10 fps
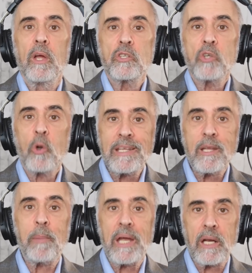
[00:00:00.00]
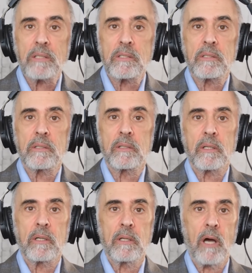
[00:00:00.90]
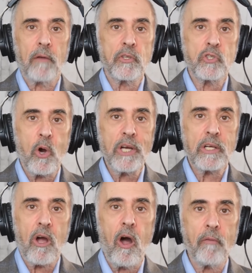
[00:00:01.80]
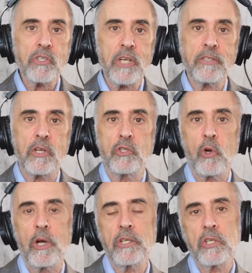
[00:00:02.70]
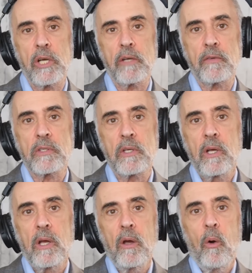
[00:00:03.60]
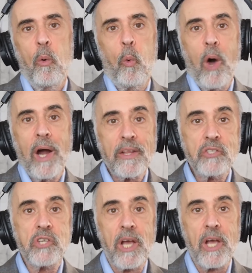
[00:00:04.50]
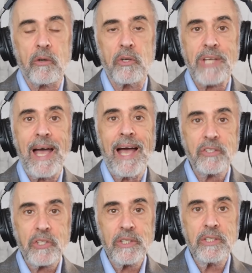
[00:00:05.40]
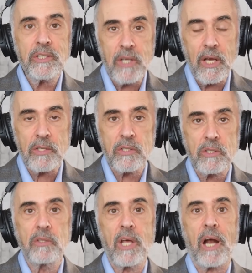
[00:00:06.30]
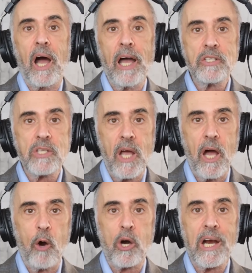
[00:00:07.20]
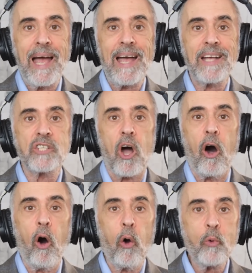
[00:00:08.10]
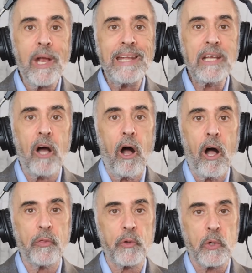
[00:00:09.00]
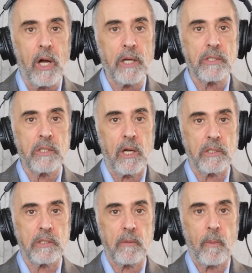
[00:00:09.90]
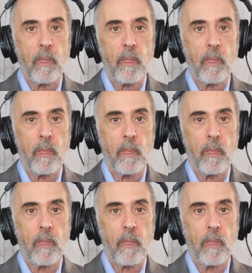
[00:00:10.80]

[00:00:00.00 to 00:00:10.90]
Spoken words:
So in the minutes of the joint conversation of the Joint Chiefs, one of the generals actually says that Eisenhower has already authorized us